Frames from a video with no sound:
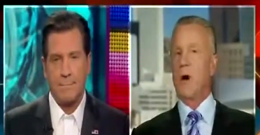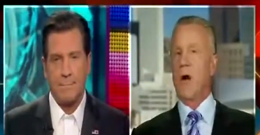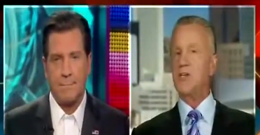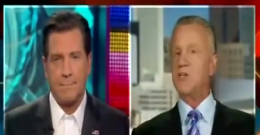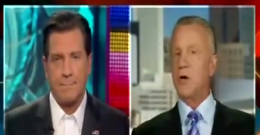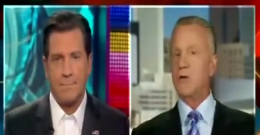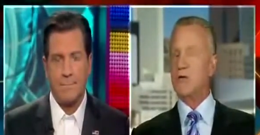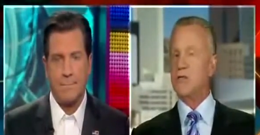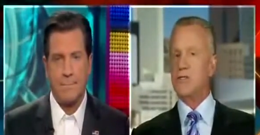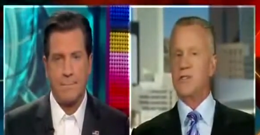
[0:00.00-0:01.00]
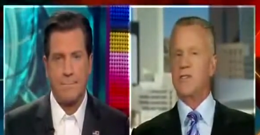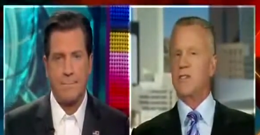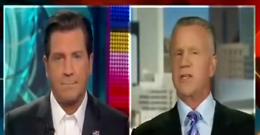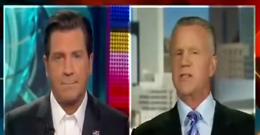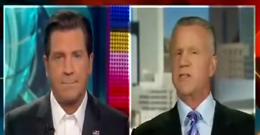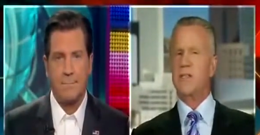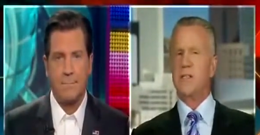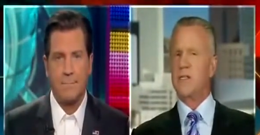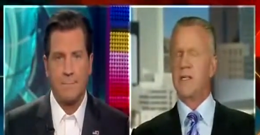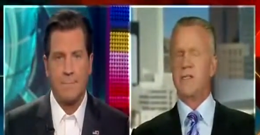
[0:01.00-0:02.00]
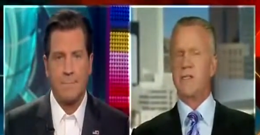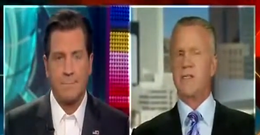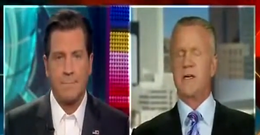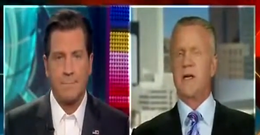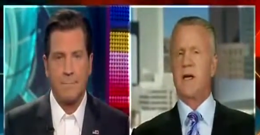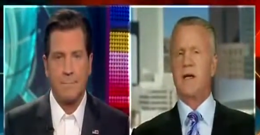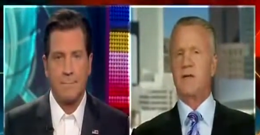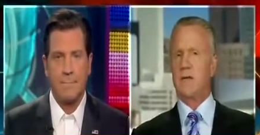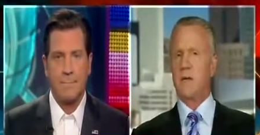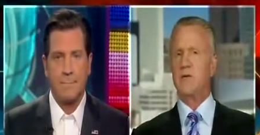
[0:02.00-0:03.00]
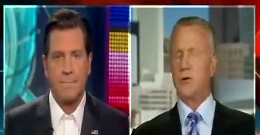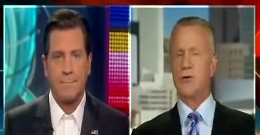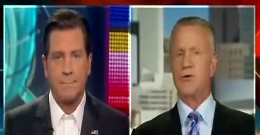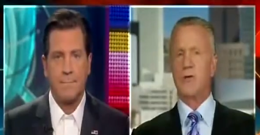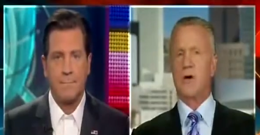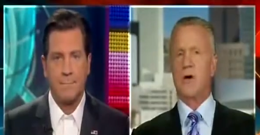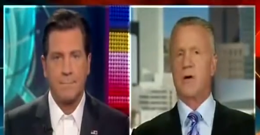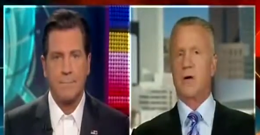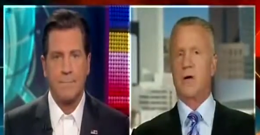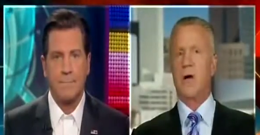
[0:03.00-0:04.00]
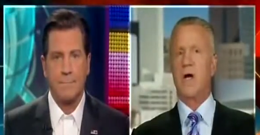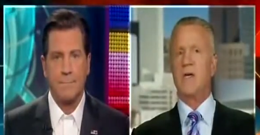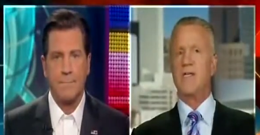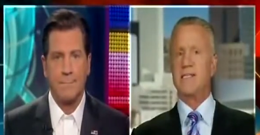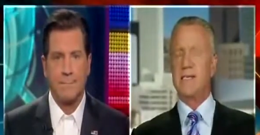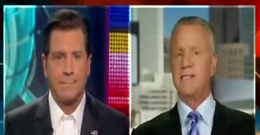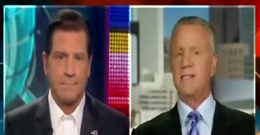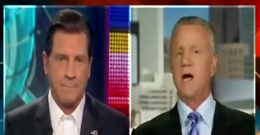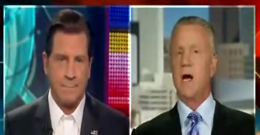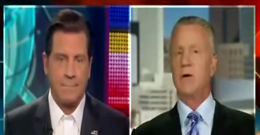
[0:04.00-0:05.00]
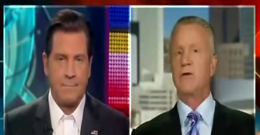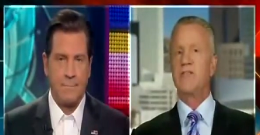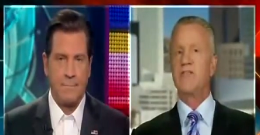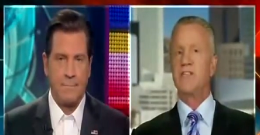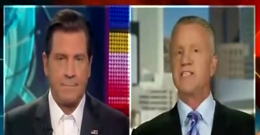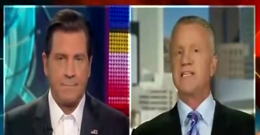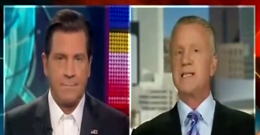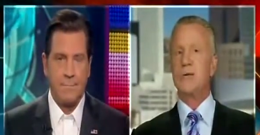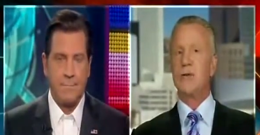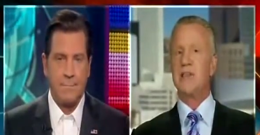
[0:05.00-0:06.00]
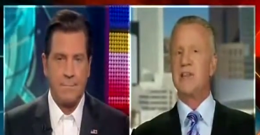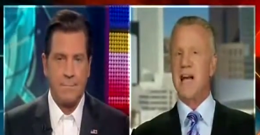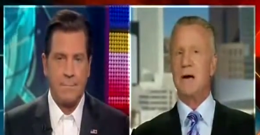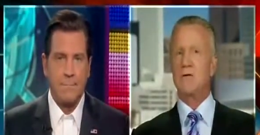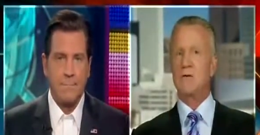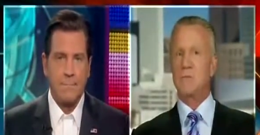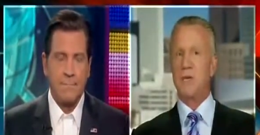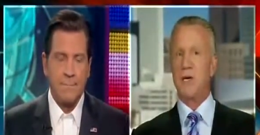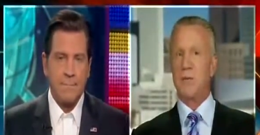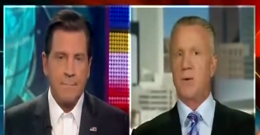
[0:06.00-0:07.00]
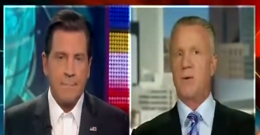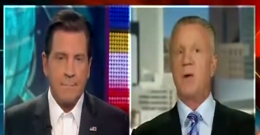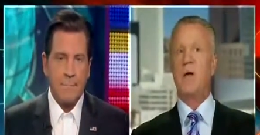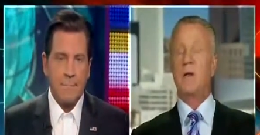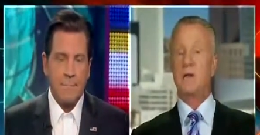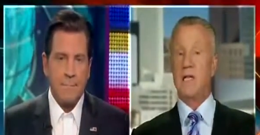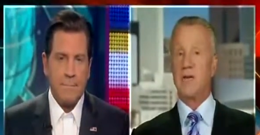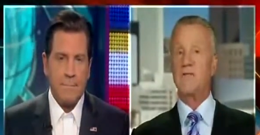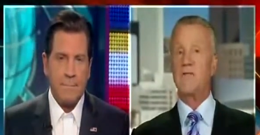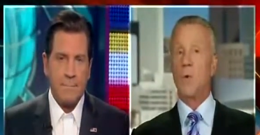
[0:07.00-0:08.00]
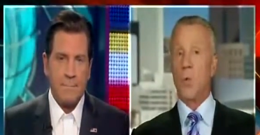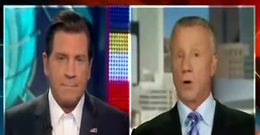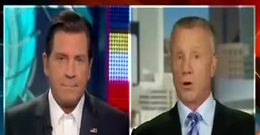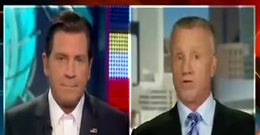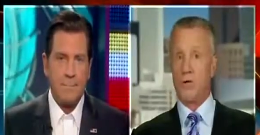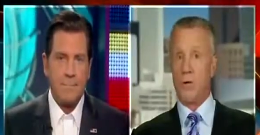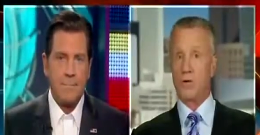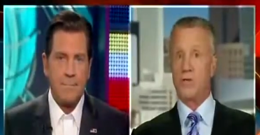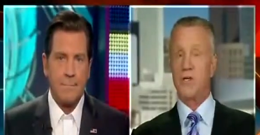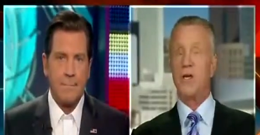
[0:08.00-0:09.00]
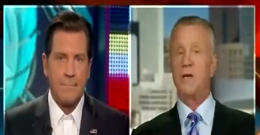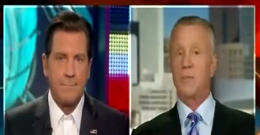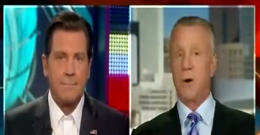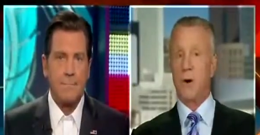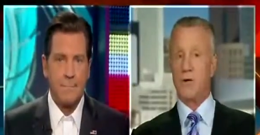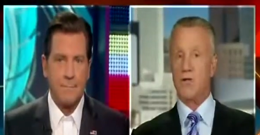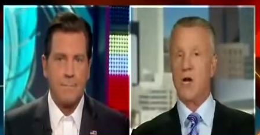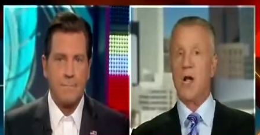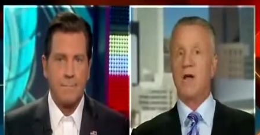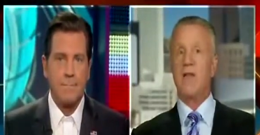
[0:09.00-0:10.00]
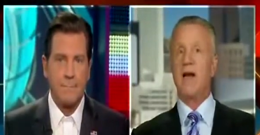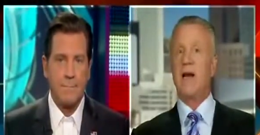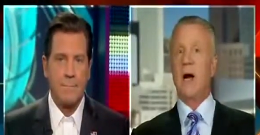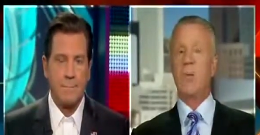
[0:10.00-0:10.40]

Speaker 1: But you know, when I saw the st statistic today that I'm sure you saw, Eric, mm -hmm. 663,000 people left the workforce in March.